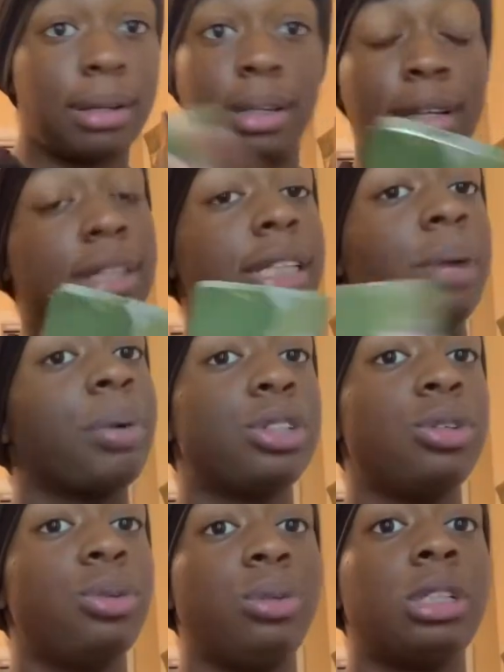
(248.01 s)
Because they want
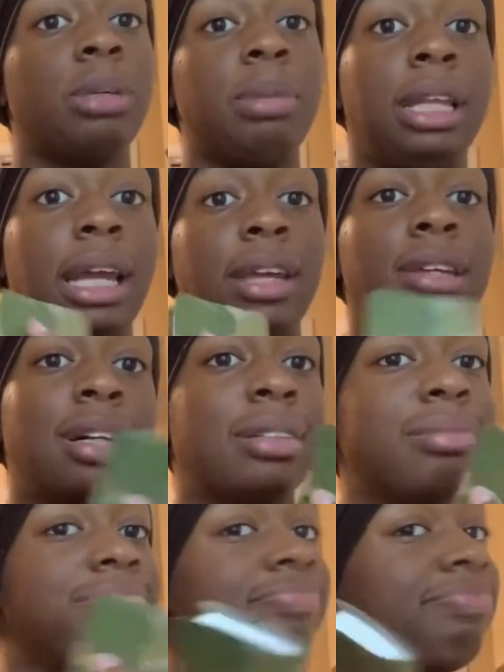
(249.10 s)
you to be like, you
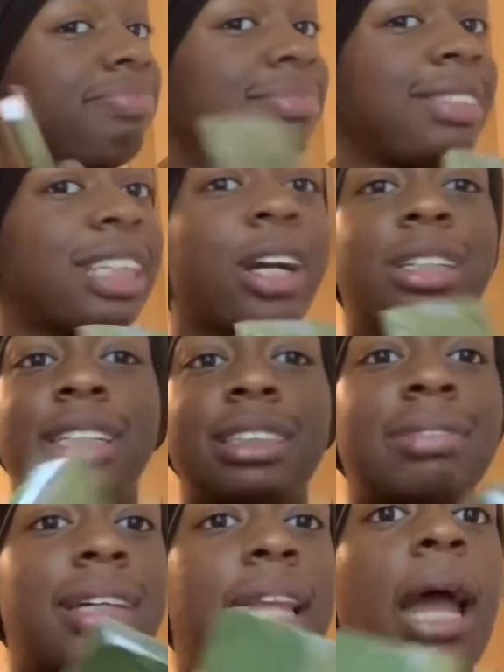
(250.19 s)
know, church and
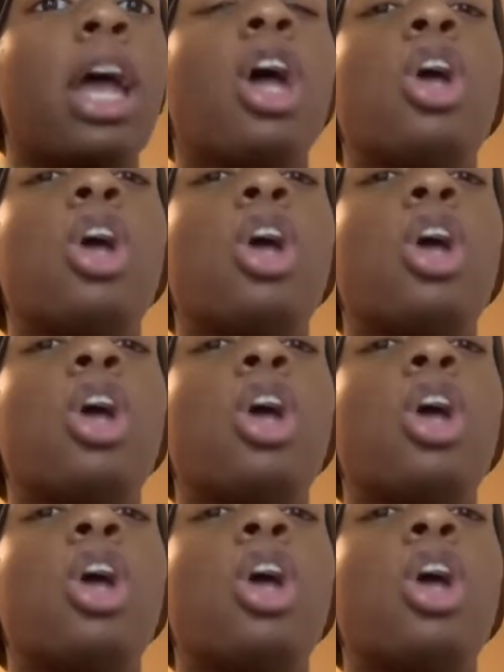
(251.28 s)
stuff like that.